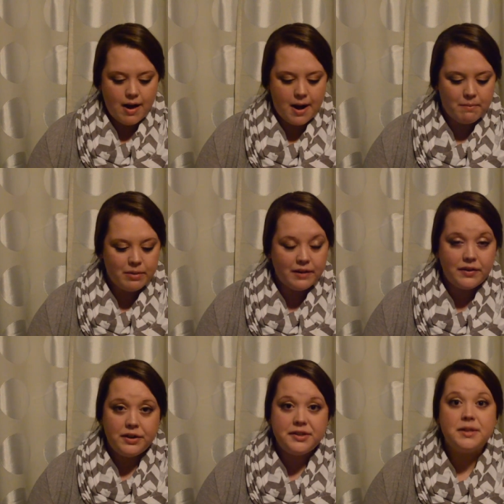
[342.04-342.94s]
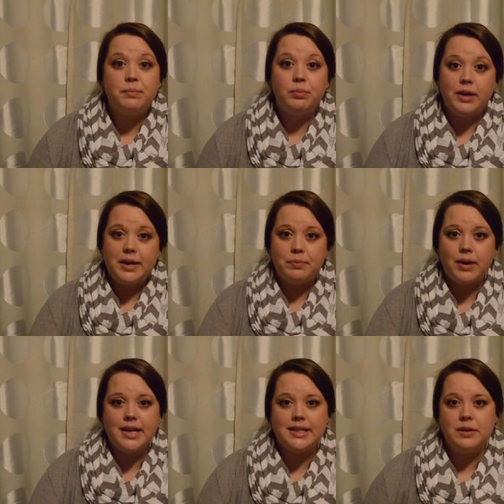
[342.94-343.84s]
Um, but if you used a pretty
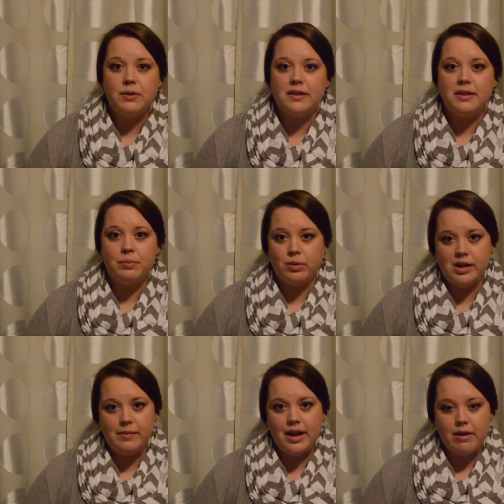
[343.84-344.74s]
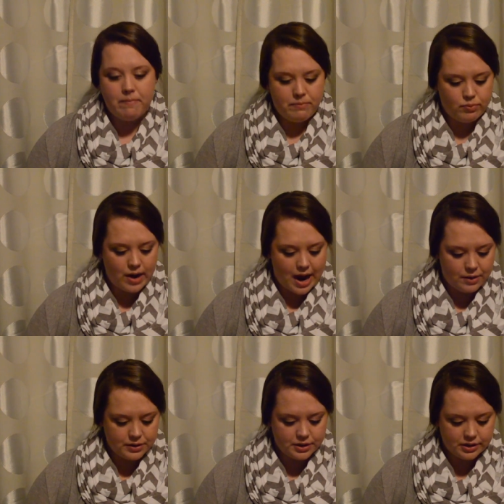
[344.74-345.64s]
pricey one of the premium
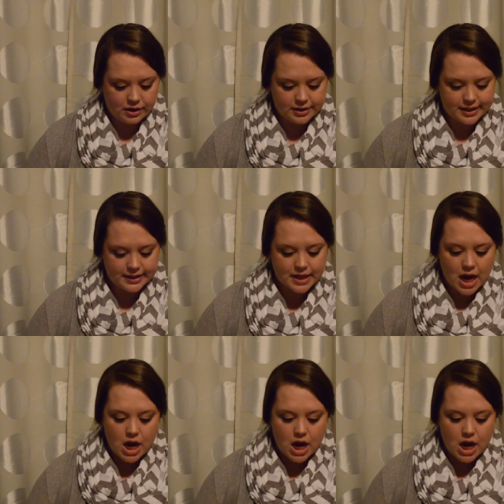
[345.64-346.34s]
powder detergents,